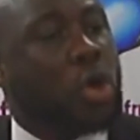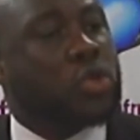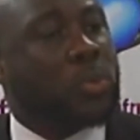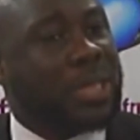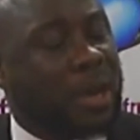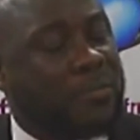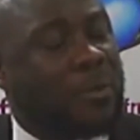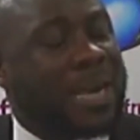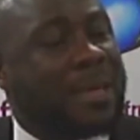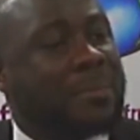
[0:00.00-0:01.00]
So
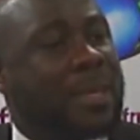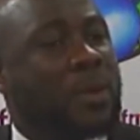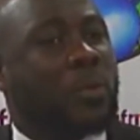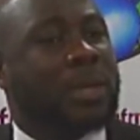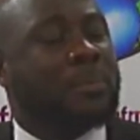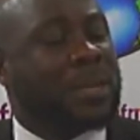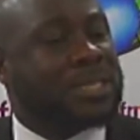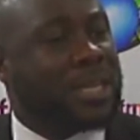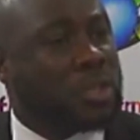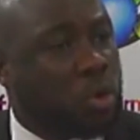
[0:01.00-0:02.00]
therefore now I make when
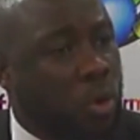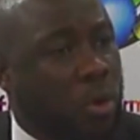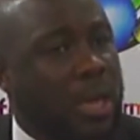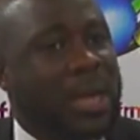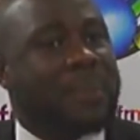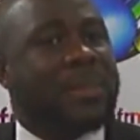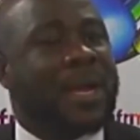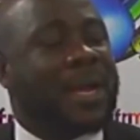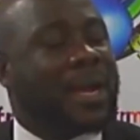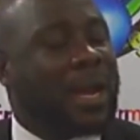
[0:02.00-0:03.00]
presidents go,
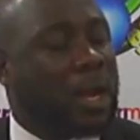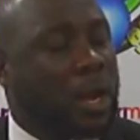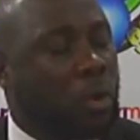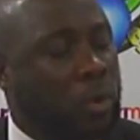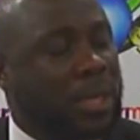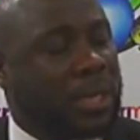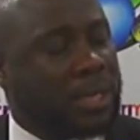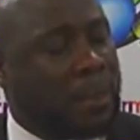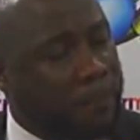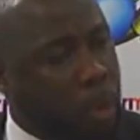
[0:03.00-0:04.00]
then go there,
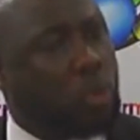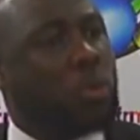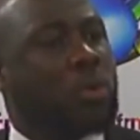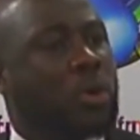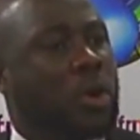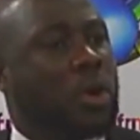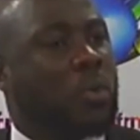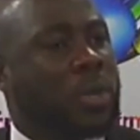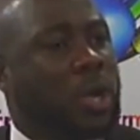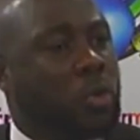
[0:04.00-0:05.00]
then boku
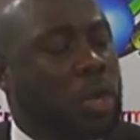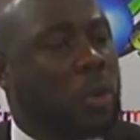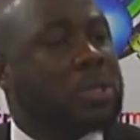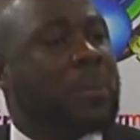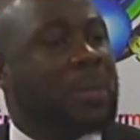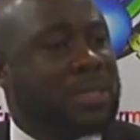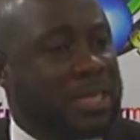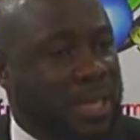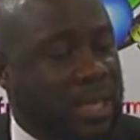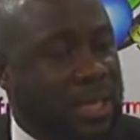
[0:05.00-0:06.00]
we then go tell
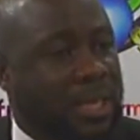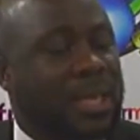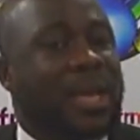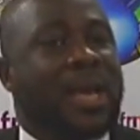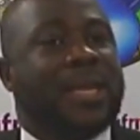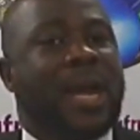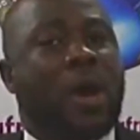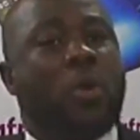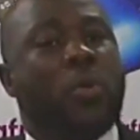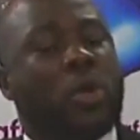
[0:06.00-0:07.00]
president thank you.
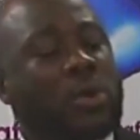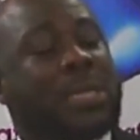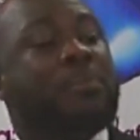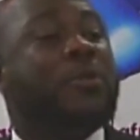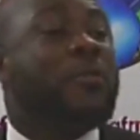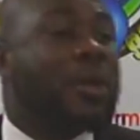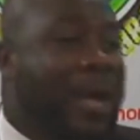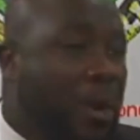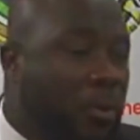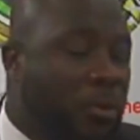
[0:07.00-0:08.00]
Now we know say before
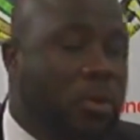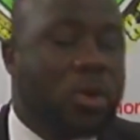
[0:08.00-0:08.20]
now